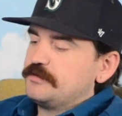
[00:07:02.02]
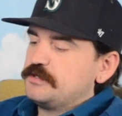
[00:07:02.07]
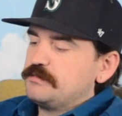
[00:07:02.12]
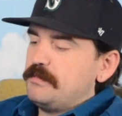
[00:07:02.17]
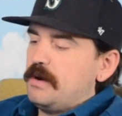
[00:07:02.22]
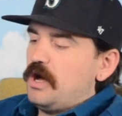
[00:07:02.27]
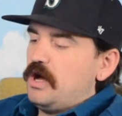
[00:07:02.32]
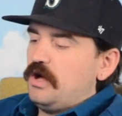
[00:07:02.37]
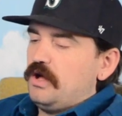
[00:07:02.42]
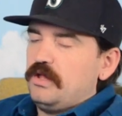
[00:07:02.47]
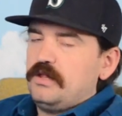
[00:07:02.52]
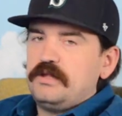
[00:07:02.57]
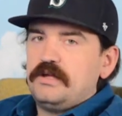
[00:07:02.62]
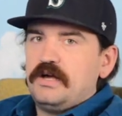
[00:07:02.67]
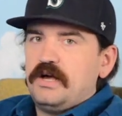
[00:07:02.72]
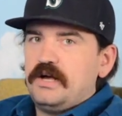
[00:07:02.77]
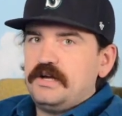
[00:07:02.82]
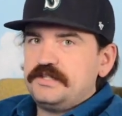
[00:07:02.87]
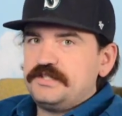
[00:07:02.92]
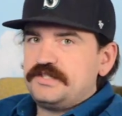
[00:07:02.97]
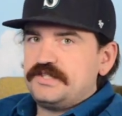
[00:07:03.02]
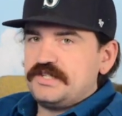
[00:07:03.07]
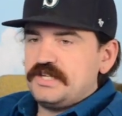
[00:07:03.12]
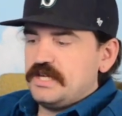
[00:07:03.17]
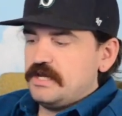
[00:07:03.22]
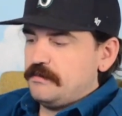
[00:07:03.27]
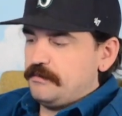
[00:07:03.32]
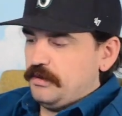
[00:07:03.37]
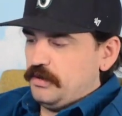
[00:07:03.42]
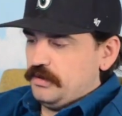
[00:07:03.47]
small,
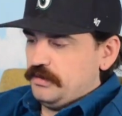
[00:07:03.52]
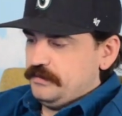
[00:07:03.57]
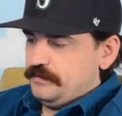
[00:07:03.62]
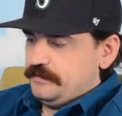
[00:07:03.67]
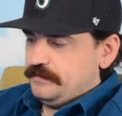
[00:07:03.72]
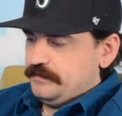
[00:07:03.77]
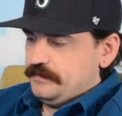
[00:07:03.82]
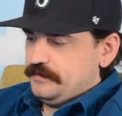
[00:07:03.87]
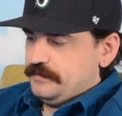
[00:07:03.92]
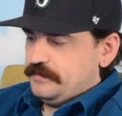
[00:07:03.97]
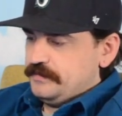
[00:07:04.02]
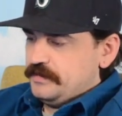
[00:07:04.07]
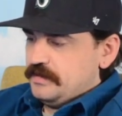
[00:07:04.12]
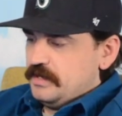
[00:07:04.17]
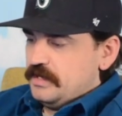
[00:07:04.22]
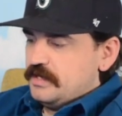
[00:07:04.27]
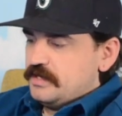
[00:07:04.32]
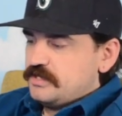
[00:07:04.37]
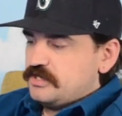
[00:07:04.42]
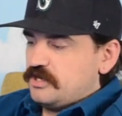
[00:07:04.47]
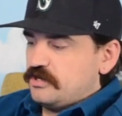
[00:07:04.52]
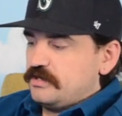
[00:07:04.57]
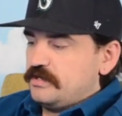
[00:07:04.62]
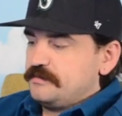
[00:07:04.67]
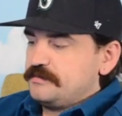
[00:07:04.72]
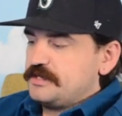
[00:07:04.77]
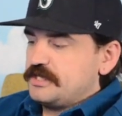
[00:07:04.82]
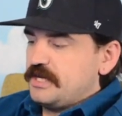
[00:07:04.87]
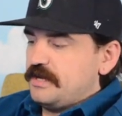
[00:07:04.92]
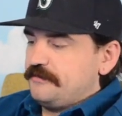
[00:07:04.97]
unseeable, turn
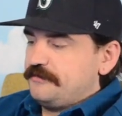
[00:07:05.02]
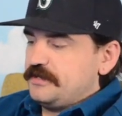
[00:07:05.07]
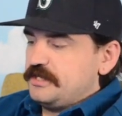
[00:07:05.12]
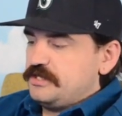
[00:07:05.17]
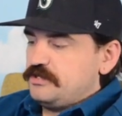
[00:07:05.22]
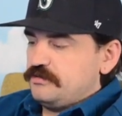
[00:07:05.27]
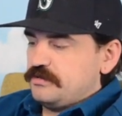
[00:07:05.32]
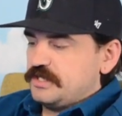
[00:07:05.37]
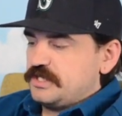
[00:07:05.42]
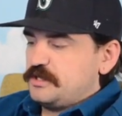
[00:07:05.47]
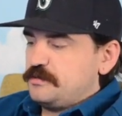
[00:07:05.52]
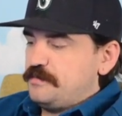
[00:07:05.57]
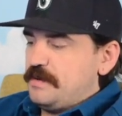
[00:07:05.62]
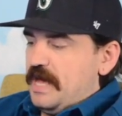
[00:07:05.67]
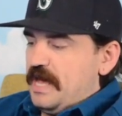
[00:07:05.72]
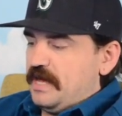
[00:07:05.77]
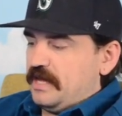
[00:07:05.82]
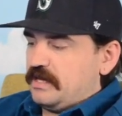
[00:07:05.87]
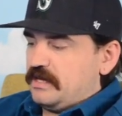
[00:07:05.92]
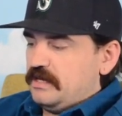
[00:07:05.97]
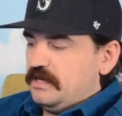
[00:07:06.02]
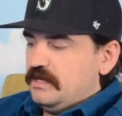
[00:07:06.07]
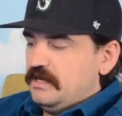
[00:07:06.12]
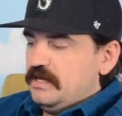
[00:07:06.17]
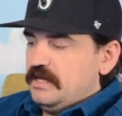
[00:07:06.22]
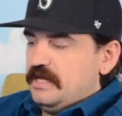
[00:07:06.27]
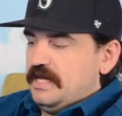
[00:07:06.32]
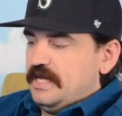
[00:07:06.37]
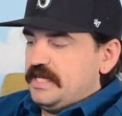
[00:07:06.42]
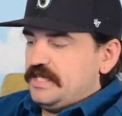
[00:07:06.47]
himself into a speck,
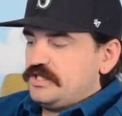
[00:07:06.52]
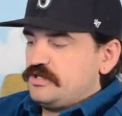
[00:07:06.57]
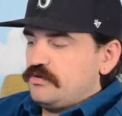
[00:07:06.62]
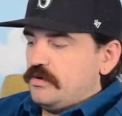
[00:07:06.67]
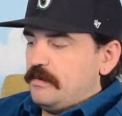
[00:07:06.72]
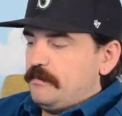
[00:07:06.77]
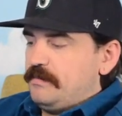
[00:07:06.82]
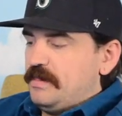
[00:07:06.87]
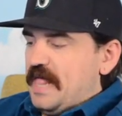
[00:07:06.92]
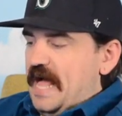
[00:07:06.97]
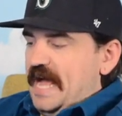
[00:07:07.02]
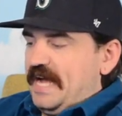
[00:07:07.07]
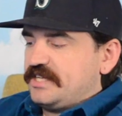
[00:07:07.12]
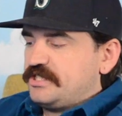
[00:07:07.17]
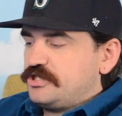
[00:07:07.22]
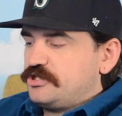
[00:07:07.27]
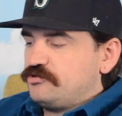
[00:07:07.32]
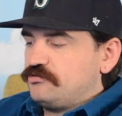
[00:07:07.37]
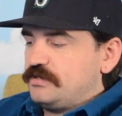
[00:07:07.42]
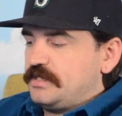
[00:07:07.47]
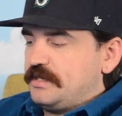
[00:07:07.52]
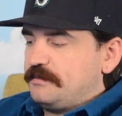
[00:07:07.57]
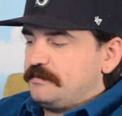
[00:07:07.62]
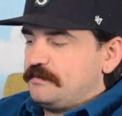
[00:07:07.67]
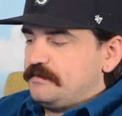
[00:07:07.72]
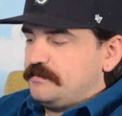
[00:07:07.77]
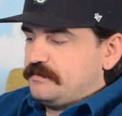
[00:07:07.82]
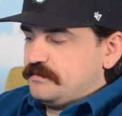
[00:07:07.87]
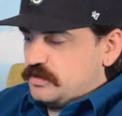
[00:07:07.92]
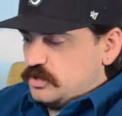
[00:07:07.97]
into a black streak
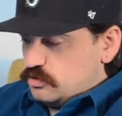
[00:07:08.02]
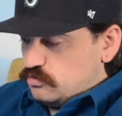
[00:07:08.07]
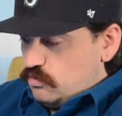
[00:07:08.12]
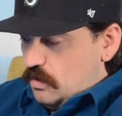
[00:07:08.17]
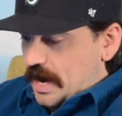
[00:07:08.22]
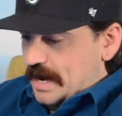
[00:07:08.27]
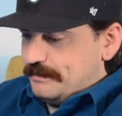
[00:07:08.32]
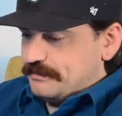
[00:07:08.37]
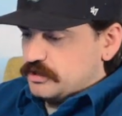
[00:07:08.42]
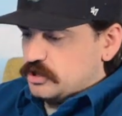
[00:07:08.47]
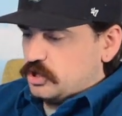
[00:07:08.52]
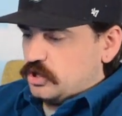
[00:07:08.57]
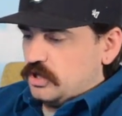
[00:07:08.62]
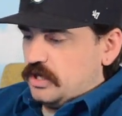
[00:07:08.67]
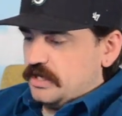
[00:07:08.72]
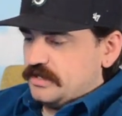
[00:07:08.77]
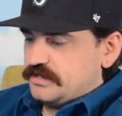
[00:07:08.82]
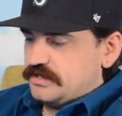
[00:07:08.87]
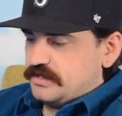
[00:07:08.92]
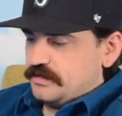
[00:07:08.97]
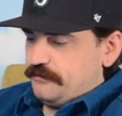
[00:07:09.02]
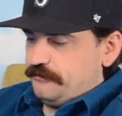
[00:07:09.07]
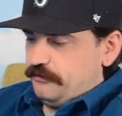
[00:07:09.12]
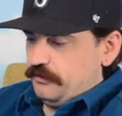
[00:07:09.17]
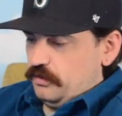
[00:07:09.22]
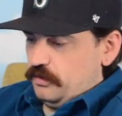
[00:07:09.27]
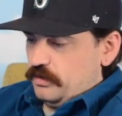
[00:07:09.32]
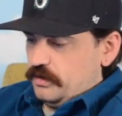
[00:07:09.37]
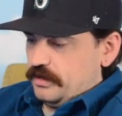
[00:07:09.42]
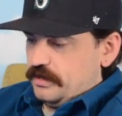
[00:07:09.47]
swiped across the
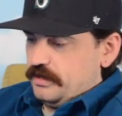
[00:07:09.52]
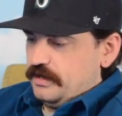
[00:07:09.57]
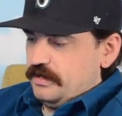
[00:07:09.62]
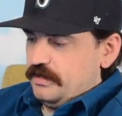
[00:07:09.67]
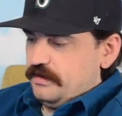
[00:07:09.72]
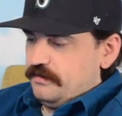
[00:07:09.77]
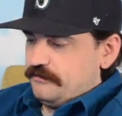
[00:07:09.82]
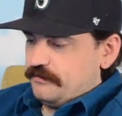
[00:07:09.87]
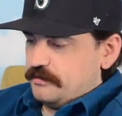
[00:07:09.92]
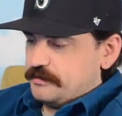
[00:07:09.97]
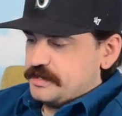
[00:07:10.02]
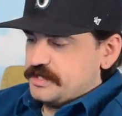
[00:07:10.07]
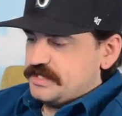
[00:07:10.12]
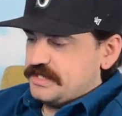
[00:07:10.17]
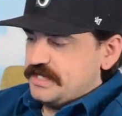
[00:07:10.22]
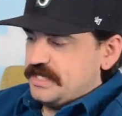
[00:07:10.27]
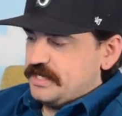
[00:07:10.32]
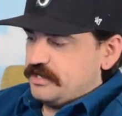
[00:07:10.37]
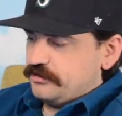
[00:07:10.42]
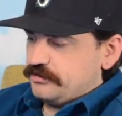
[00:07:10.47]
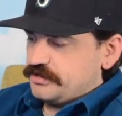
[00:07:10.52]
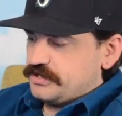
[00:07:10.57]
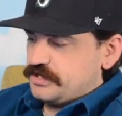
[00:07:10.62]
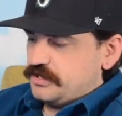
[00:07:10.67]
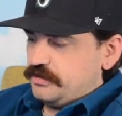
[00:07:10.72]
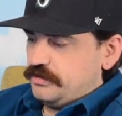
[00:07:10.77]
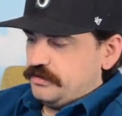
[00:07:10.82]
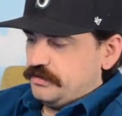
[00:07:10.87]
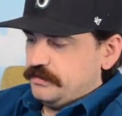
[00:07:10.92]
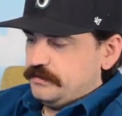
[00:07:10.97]
floor from a sneaker
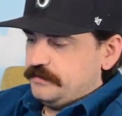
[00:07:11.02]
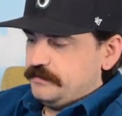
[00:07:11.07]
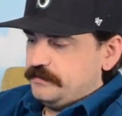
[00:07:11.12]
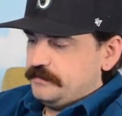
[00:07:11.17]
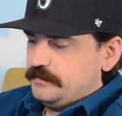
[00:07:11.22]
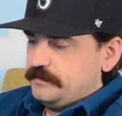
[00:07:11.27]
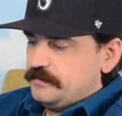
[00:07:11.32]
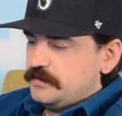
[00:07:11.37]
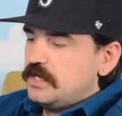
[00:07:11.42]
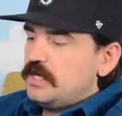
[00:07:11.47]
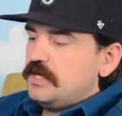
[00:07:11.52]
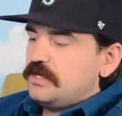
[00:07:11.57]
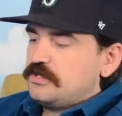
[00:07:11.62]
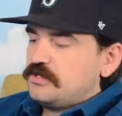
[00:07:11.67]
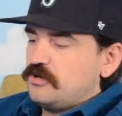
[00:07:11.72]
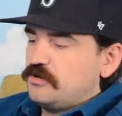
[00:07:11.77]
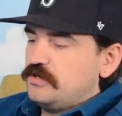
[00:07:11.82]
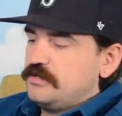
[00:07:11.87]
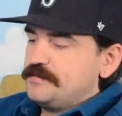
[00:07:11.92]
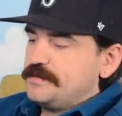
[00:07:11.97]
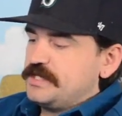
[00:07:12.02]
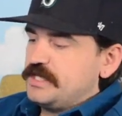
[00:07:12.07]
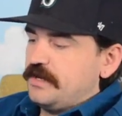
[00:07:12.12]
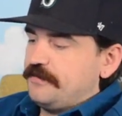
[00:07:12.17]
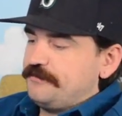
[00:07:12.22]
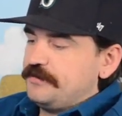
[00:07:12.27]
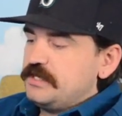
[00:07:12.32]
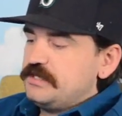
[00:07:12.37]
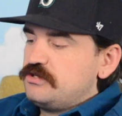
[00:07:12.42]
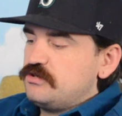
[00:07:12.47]
sole, turn
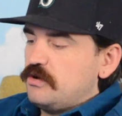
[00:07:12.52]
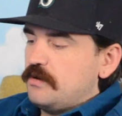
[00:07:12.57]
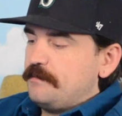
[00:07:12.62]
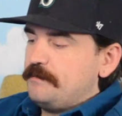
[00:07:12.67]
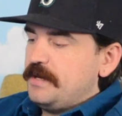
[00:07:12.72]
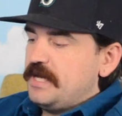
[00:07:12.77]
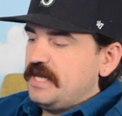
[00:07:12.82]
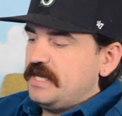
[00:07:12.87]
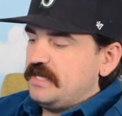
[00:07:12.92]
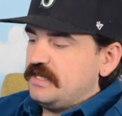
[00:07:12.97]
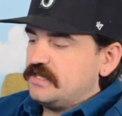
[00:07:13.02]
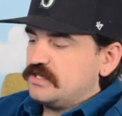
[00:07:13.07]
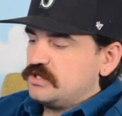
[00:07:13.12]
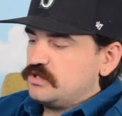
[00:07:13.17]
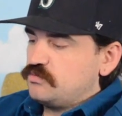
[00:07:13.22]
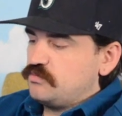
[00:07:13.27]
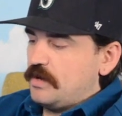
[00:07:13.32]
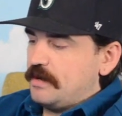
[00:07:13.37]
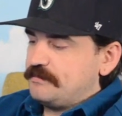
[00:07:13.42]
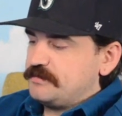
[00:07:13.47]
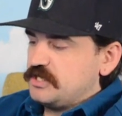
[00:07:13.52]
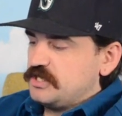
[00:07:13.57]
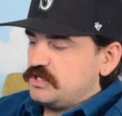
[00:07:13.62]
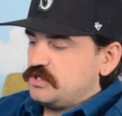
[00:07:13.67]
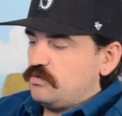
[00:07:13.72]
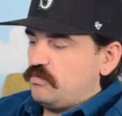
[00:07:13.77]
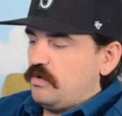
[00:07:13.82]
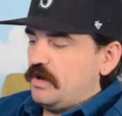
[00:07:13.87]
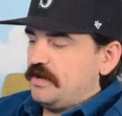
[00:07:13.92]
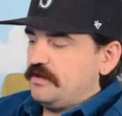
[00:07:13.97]
himself into a penny swept
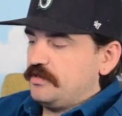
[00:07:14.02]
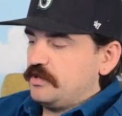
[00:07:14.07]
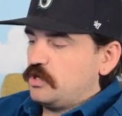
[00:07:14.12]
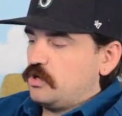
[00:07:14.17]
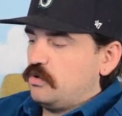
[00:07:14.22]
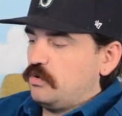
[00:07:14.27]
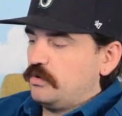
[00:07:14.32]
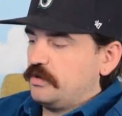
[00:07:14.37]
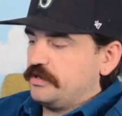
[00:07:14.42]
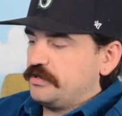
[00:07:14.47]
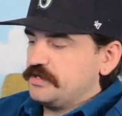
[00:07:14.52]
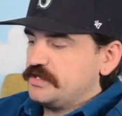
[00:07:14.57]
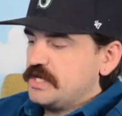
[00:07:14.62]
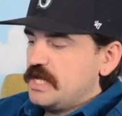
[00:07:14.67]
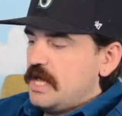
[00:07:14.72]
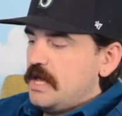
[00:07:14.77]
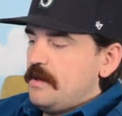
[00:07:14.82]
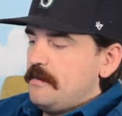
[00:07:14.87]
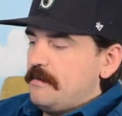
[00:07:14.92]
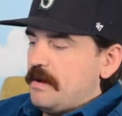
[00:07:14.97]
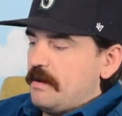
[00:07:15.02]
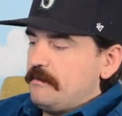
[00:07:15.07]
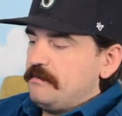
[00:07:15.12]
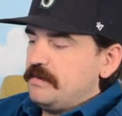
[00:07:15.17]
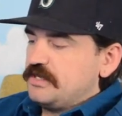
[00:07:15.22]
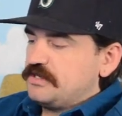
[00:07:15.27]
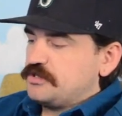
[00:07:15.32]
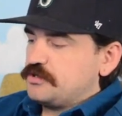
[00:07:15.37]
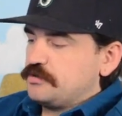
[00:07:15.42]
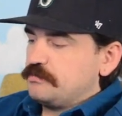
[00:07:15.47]
into one of the corners by
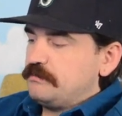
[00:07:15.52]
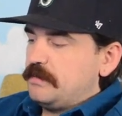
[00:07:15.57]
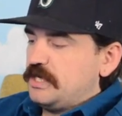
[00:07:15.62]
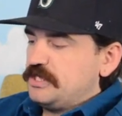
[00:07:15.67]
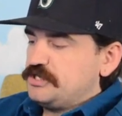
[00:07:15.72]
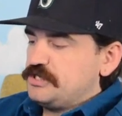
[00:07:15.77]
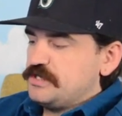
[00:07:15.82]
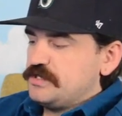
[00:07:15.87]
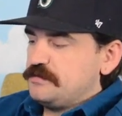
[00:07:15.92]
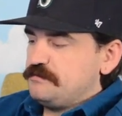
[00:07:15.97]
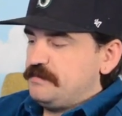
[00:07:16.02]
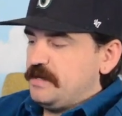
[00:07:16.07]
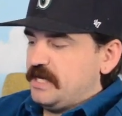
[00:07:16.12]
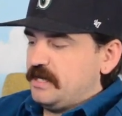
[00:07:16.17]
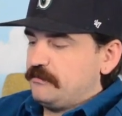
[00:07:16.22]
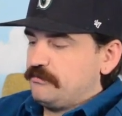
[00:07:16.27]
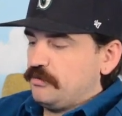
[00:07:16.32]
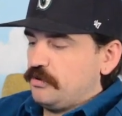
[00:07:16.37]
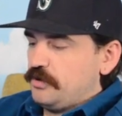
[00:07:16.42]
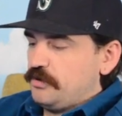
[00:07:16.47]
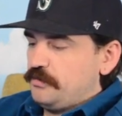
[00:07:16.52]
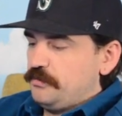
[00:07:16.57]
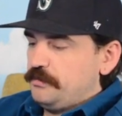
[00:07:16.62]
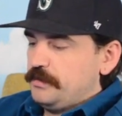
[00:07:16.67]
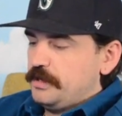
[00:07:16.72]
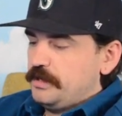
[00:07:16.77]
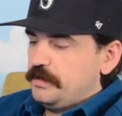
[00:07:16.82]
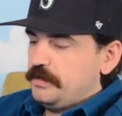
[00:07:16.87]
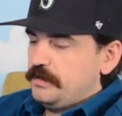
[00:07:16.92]
Mr. Munch's big broom.